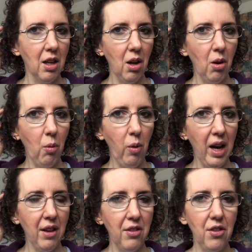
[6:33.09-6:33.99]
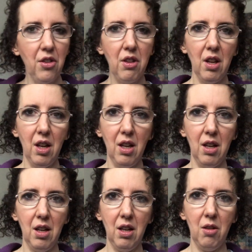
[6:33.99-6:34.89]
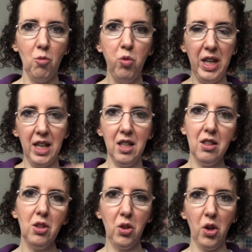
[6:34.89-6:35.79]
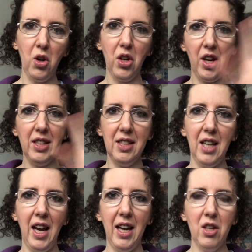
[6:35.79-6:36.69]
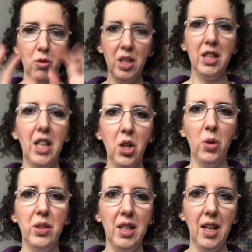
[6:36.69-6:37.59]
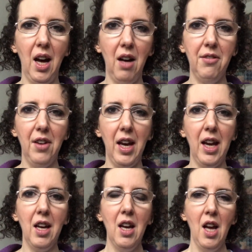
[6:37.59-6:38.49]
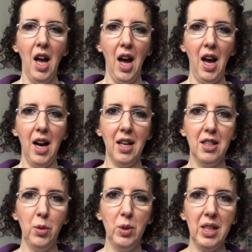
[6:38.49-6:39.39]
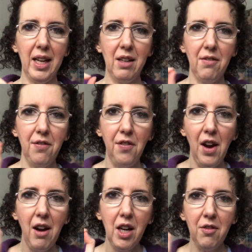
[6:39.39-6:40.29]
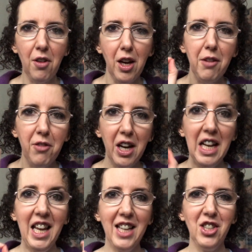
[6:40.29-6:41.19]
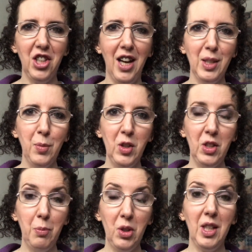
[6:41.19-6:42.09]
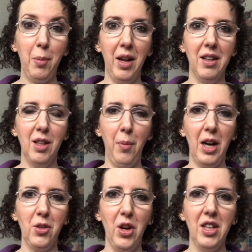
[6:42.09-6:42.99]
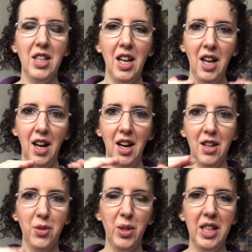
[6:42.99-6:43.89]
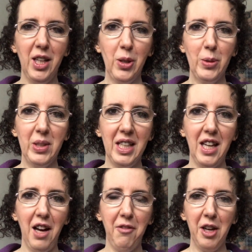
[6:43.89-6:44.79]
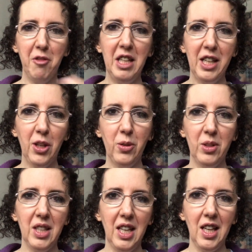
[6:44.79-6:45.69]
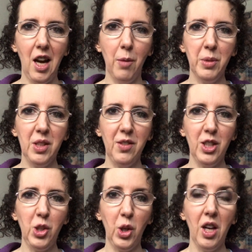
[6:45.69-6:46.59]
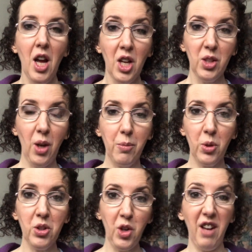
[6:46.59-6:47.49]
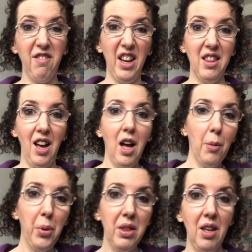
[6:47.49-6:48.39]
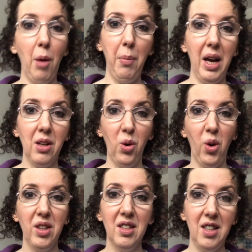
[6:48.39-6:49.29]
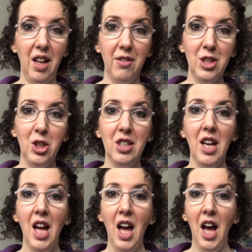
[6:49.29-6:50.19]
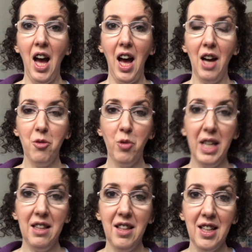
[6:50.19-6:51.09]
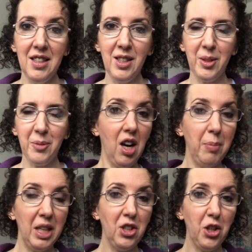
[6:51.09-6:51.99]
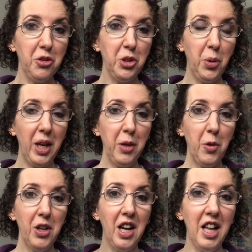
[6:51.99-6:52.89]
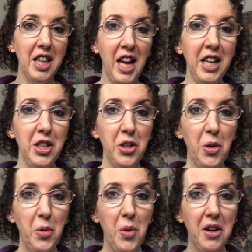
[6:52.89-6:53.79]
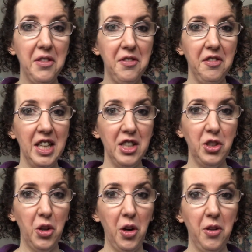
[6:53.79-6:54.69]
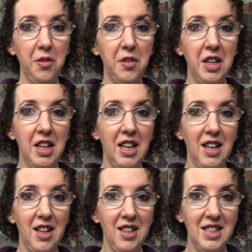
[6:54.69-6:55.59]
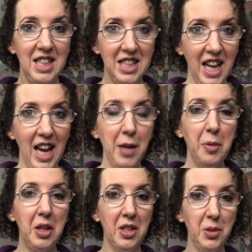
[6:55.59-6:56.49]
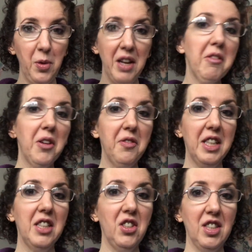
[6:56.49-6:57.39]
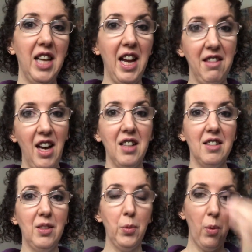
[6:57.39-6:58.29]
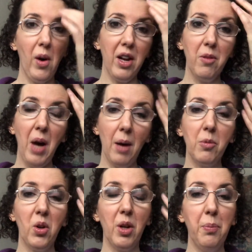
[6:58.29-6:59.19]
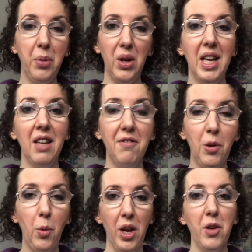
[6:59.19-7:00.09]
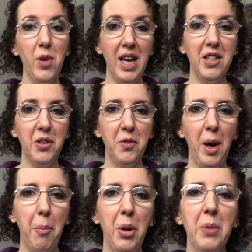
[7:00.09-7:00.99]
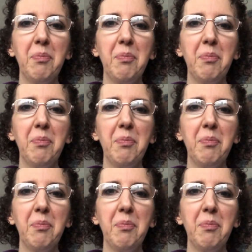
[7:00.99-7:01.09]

with rain going on outside, a really cozy cafe, and there was like very, very, very light jazz music playing in the background, and a really cozy cafe, really cozy atmosphere to it. So I'm going to try and find that, put that back on the television and read this. page 121, I'll let you know where I finish off today, because whatever I finish today, that's what I'm going to put in for what I read in November.